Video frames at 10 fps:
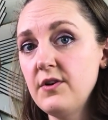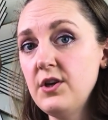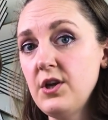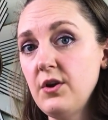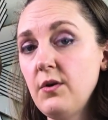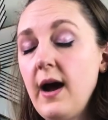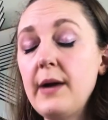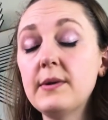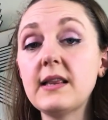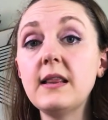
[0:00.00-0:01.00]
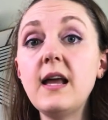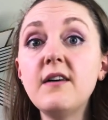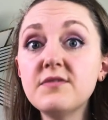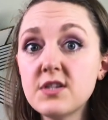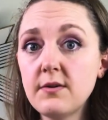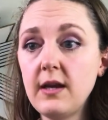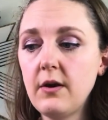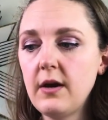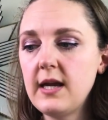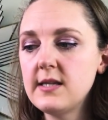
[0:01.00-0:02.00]
for you. I would love to
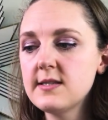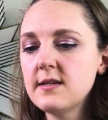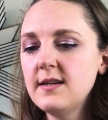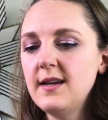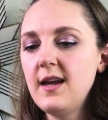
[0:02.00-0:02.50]
hear it.